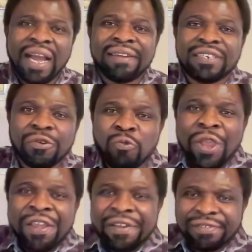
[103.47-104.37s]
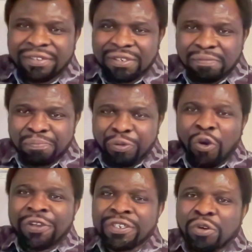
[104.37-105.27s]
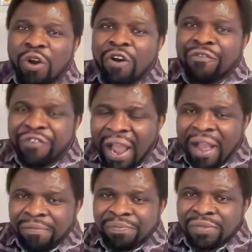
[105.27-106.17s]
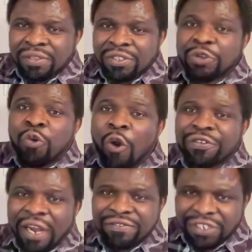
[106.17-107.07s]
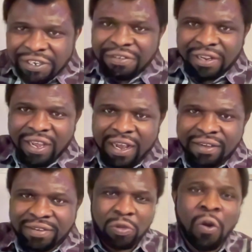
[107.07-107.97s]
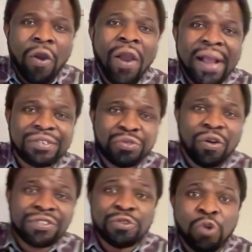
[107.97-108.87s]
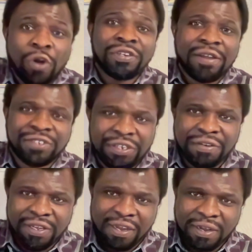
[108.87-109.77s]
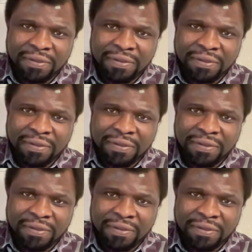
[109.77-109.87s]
And the wind blowing over the whole Nigeria or across the whole Nigeria.